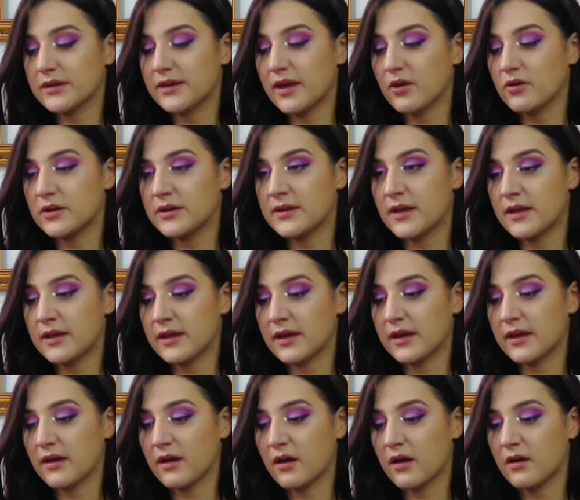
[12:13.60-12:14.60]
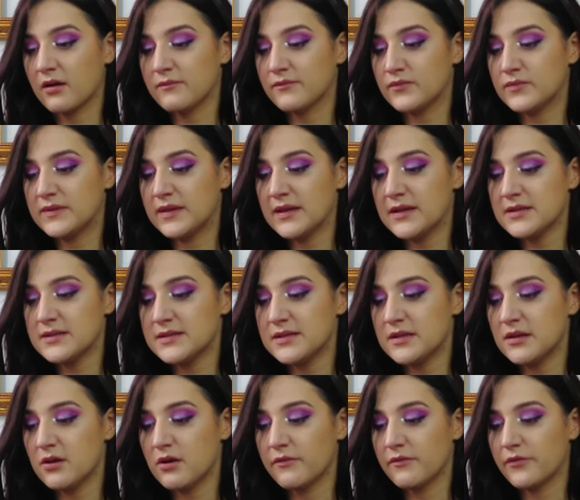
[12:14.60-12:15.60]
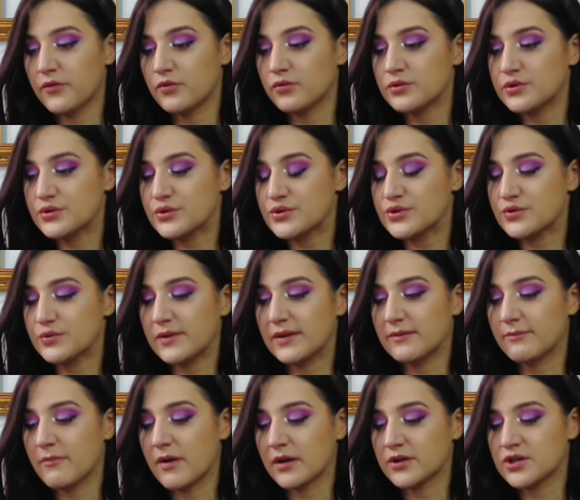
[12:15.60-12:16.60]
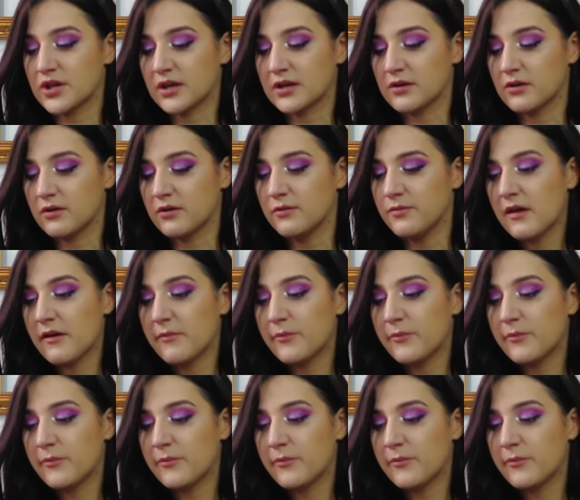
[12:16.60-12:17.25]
Carolina Herrera, Daisy Love Oh So Sweet Marc Jacobs.